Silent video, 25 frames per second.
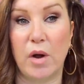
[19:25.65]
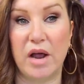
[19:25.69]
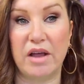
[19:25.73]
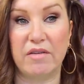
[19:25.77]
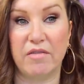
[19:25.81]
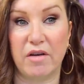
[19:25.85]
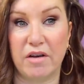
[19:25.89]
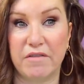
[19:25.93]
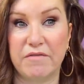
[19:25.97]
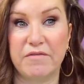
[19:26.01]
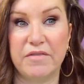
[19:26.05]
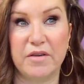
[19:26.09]

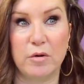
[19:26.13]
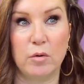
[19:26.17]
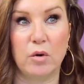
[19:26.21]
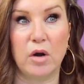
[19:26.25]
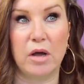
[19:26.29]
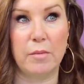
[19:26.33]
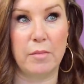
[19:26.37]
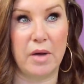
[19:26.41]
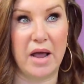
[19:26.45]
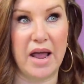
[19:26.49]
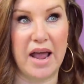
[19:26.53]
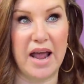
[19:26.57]
if I feel
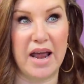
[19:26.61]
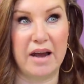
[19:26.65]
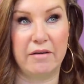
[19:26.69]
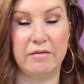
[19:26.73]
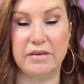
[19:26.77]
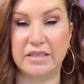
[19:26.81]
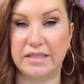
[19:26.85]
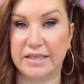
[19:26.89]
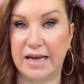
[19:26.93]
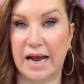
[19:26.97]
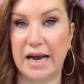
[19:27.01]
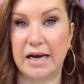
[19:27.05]
like my hair
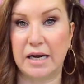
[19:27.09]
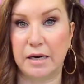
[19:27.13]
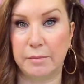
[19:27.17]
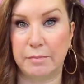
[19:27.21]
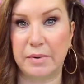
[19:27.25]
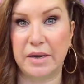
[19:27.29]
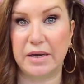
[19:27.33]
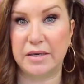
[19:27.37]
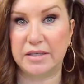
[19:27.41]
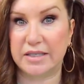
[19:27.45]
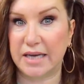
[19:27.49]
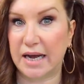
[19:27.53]
is getting a
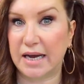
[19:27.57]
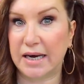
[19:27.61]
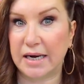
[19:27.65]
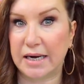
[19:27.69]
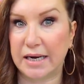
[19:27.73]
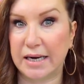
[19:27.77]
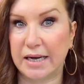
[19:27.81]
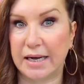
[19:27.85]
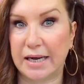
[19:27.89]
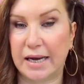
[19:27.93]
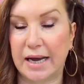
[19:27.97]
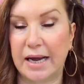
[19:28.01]
bit
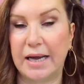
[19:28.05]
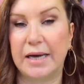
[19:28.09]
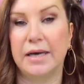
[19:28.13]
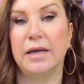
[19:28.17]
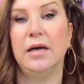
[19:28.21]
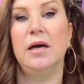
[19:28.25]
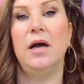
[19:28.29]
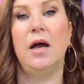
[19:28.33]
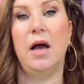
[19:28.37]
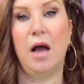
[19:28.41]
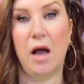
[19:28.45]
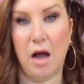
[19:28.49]
tangly again